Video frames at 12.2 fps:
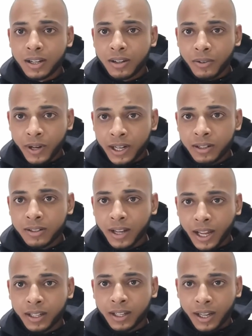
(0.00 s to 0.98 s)
right?
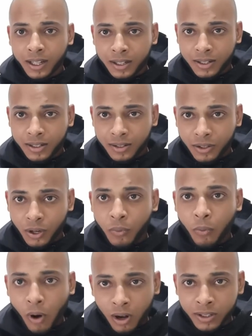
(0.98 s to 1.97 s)
Like a
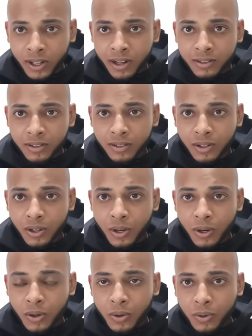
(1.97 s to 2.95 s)
walnut
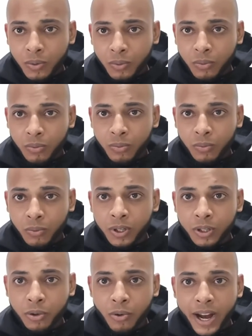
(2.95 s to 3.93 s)
will
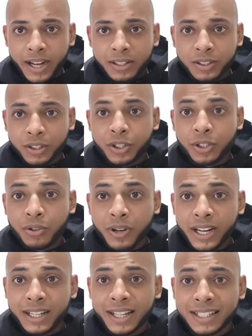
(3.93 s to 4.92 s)
create a
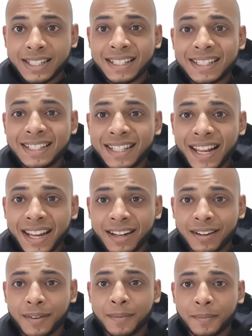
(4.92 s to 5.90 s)
tree that's
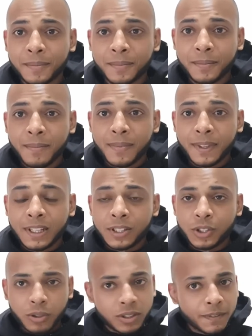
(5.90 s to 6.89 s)
insane.
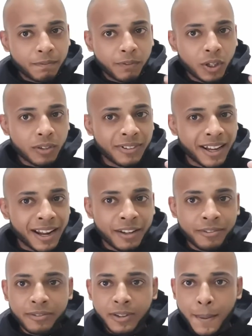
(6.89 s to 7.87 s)
So it's full of
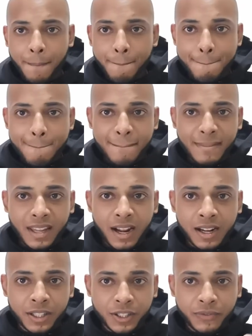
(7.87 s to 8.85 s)
life
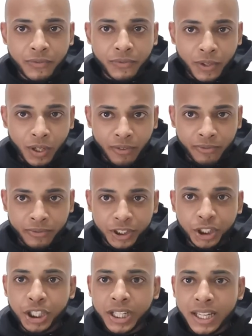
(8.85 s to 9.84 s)
and it's full of
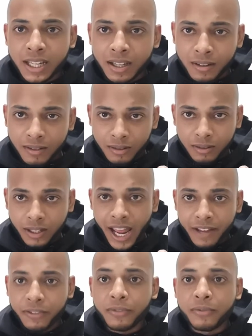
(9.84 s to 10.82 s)
chi,
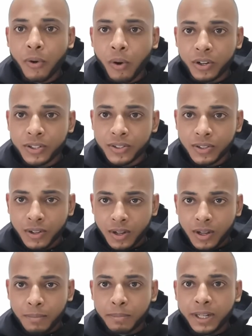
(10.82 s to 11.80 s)
life force,
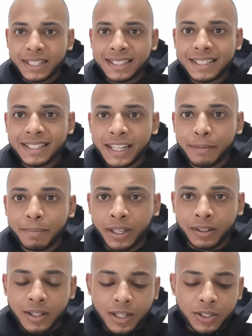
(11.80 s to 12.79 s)
but it's
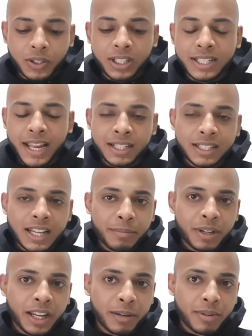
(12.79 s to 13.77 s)
sleeping. So these enzyme
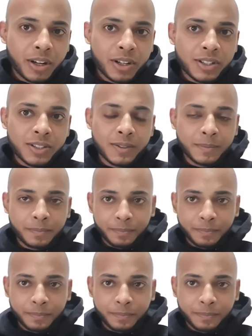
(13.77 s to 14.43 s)
inhibitors